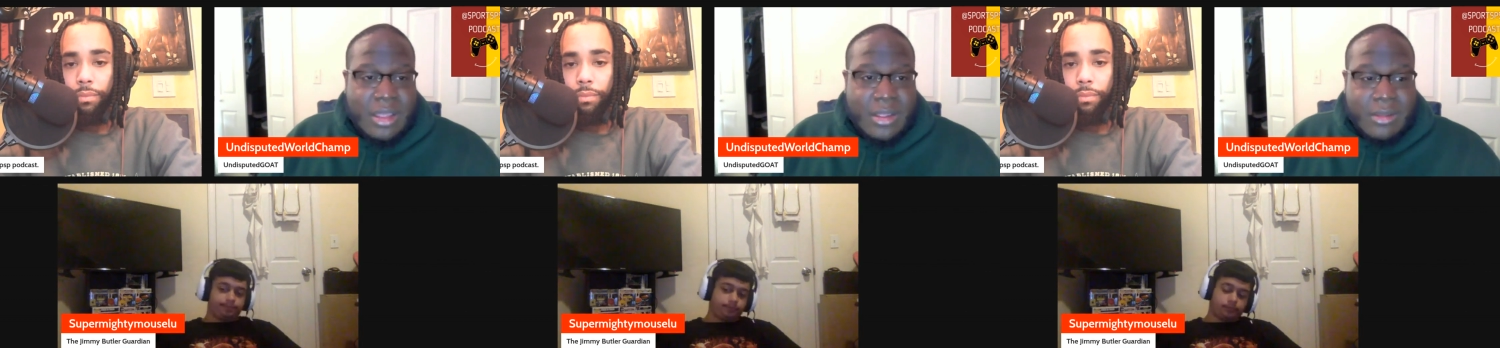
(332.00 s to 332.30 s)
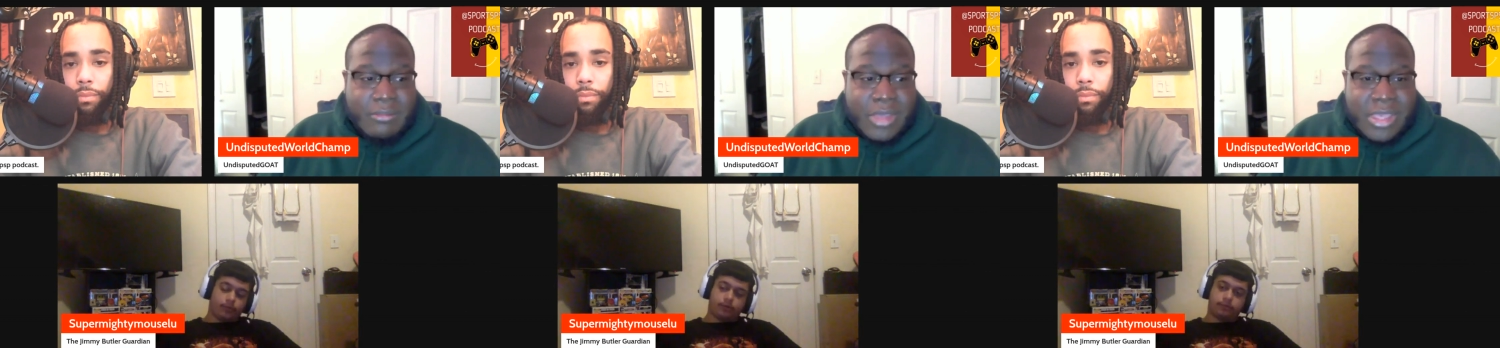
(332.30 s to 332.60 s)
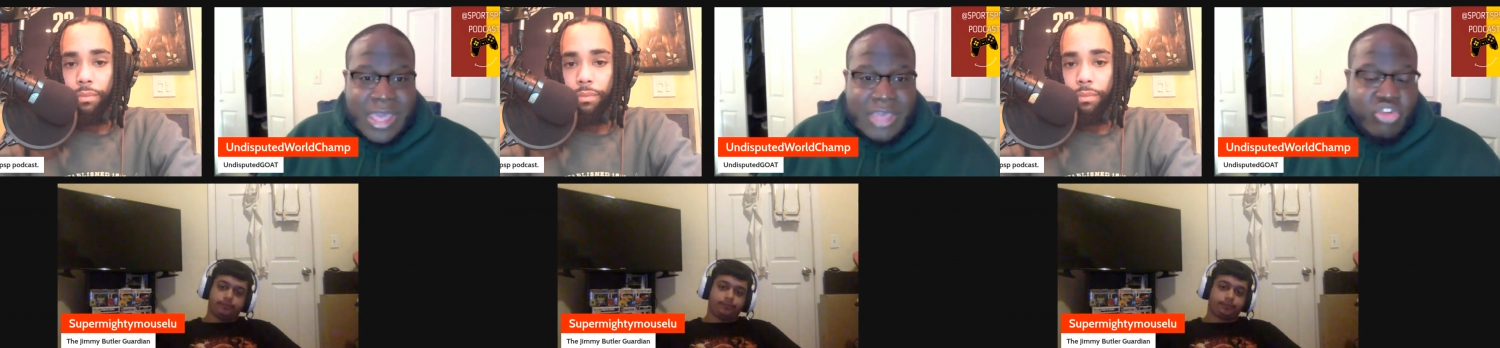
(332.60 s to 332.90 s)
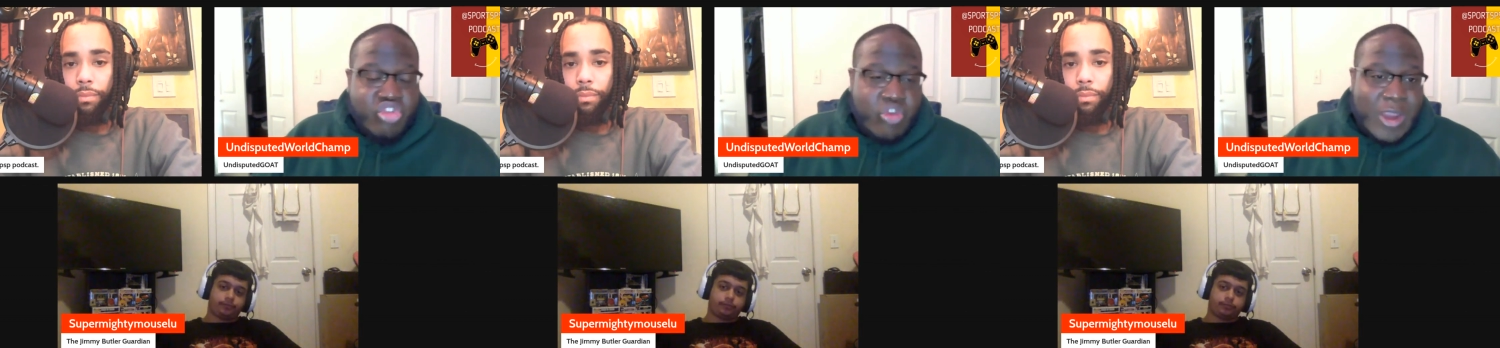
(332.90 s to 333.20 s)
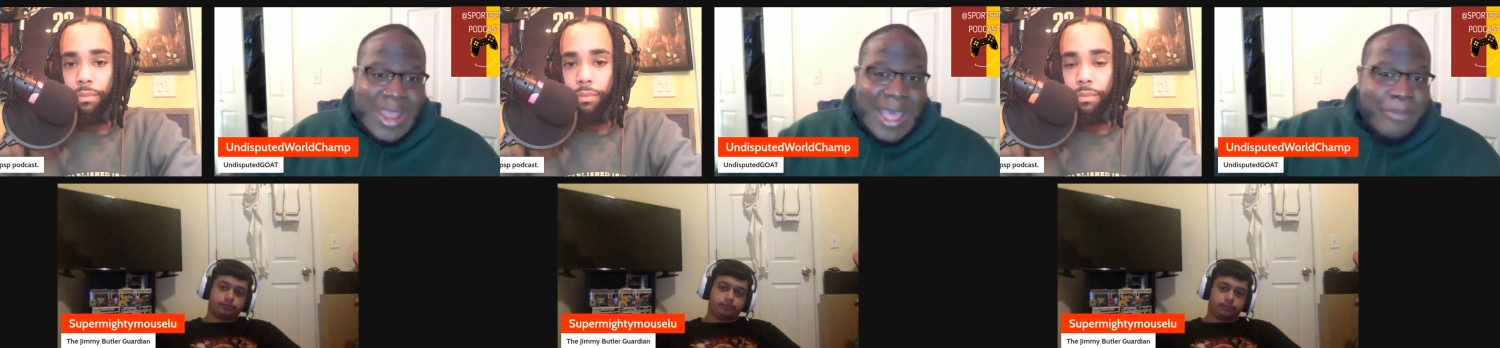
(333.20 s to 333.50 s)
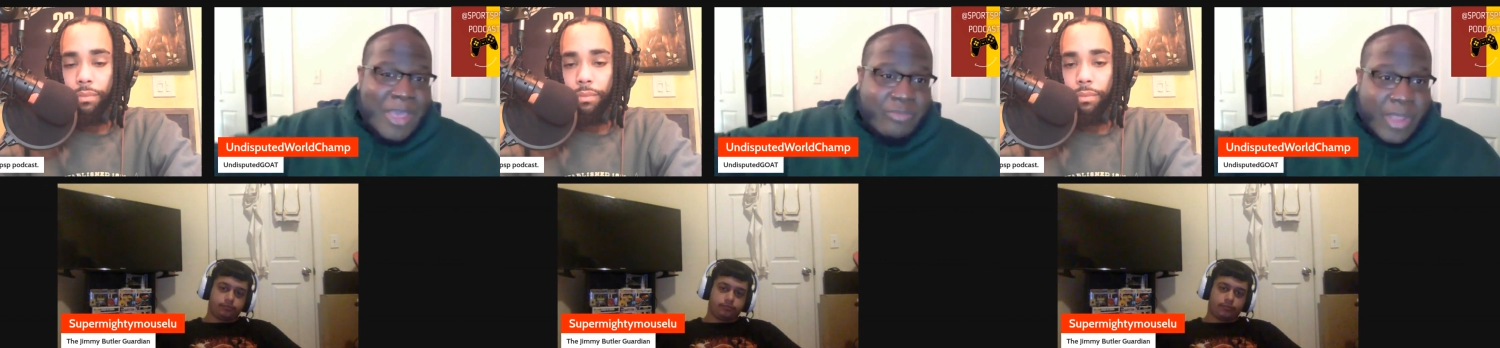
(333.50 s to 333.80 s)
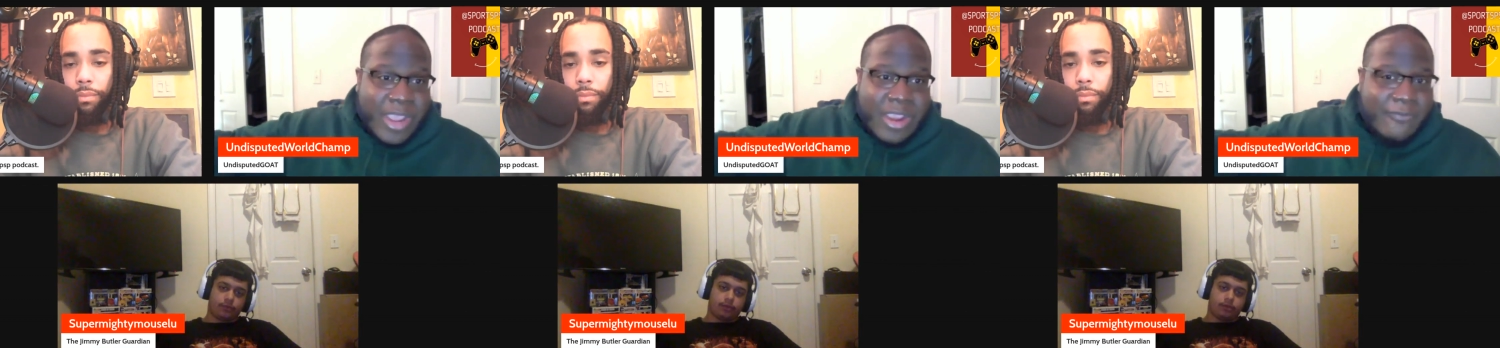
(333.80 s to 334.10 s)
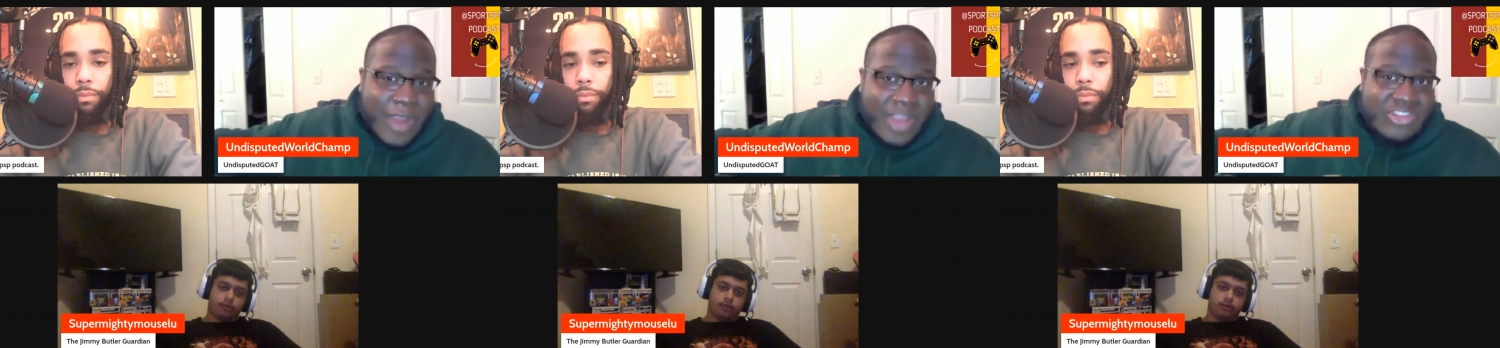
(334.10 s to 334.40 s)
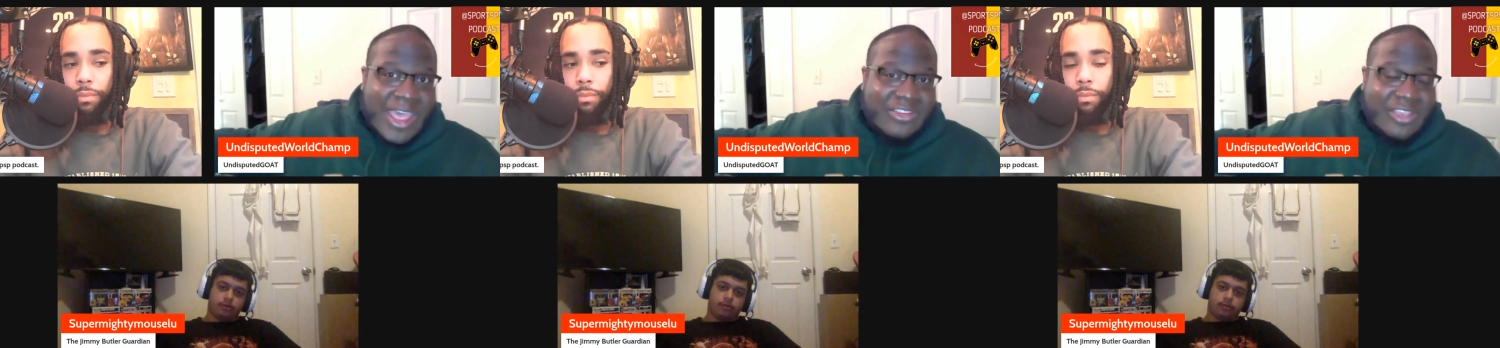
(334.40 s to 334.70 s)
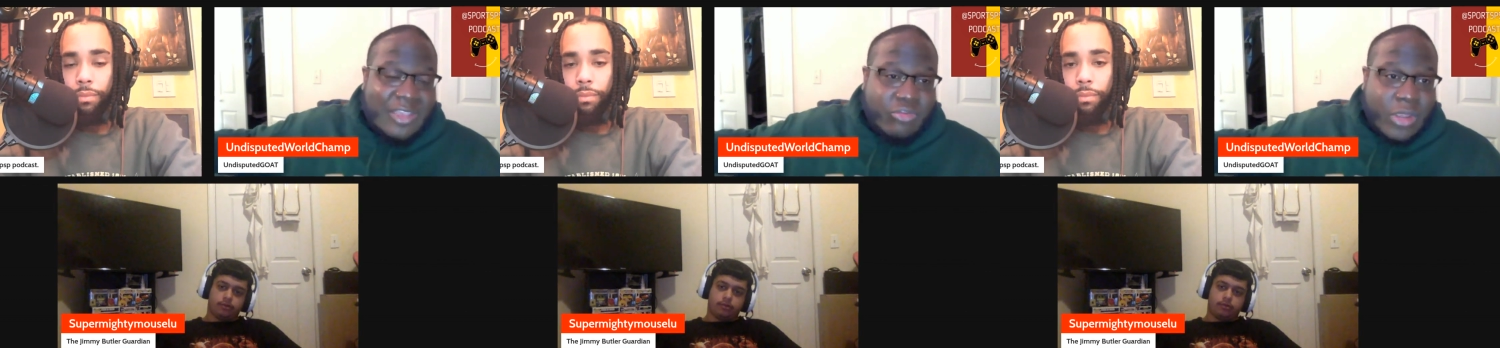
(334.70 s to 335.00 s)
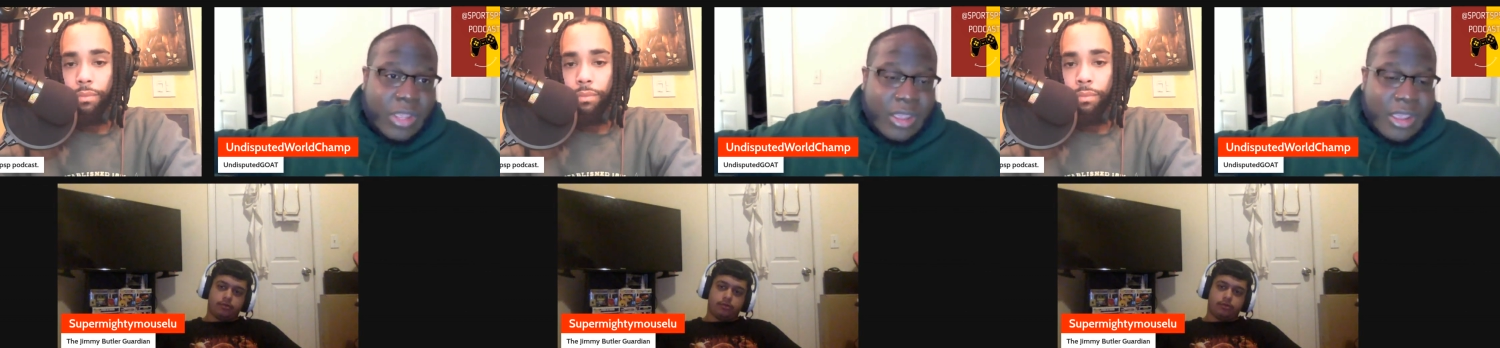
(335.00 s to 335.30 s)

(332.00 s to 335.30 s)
Speaker 1: but yet you trade our best player in franchise history